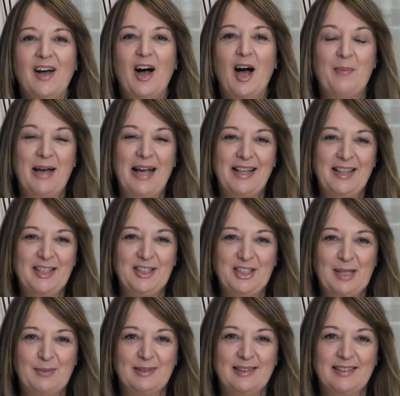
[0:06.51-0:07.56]
I'm Anthea
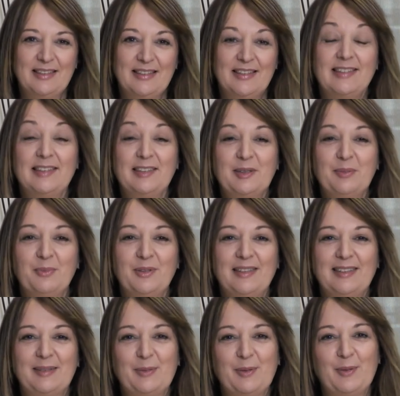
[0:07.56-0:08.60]
Jamieson, Assistant
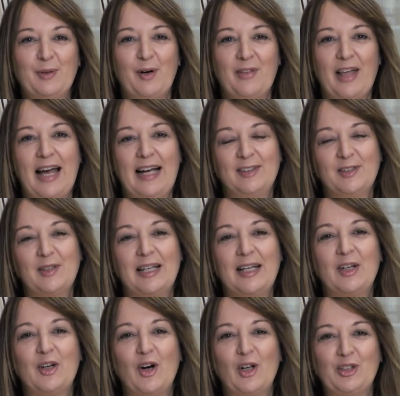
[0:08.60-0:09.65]
Principal of the Hazel
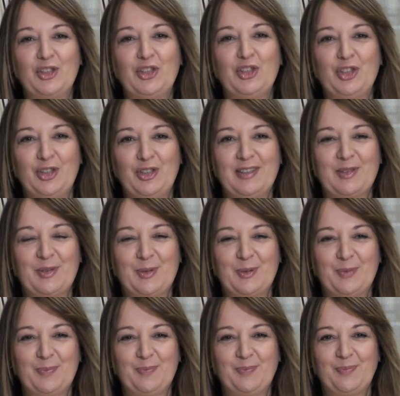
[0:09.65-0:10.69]
Glen College Junior School.
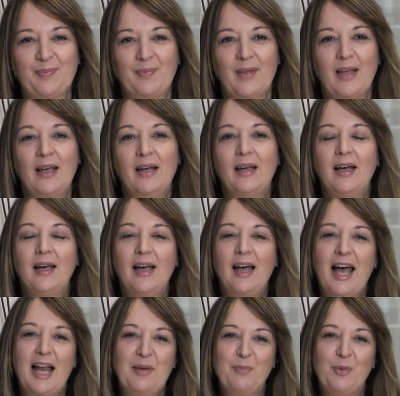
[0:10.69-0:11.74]

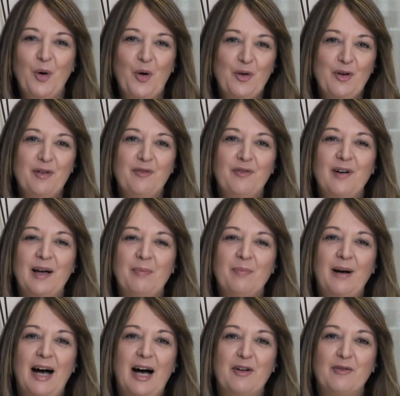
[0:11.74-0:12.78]
An important and fun
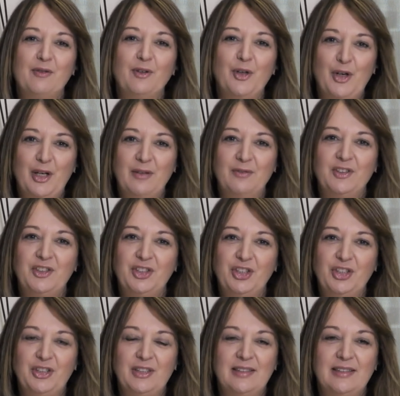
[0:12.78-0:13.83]
part of learning for
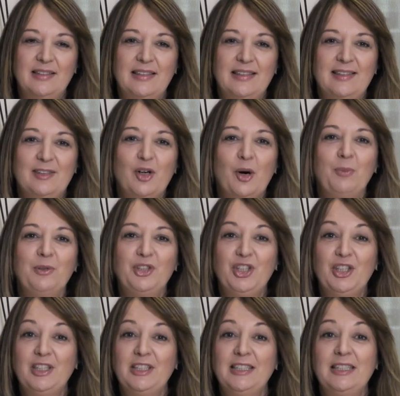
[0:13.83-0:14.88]
students is the
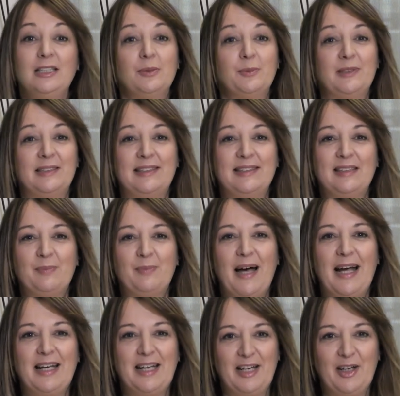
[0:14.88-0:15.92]
opportunity to
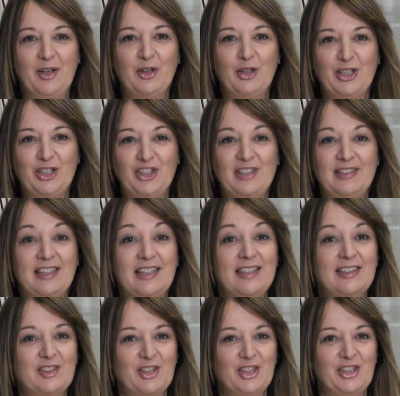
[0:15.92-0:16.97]
participate in incursions and
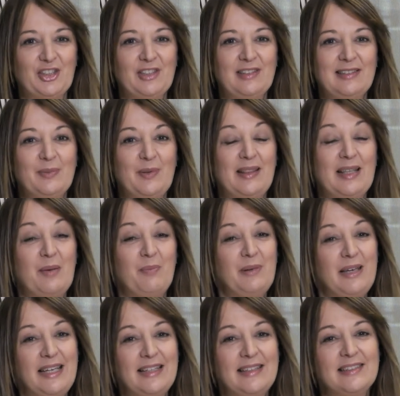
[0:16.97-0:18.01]
excursions with their
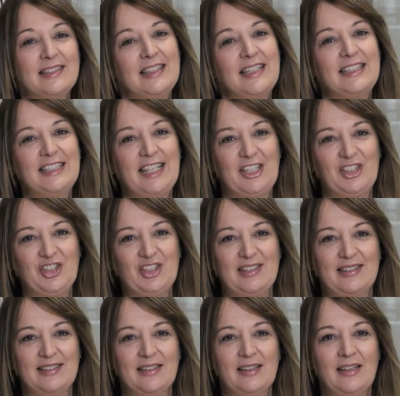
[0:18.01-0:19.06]
peers and their
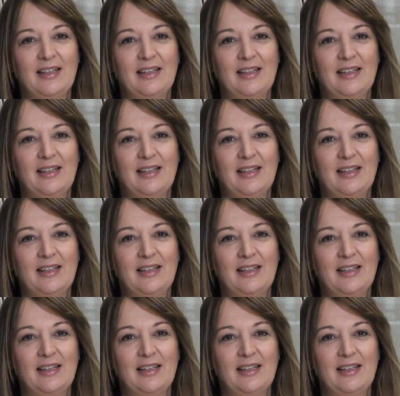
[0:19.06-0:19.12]
teachers.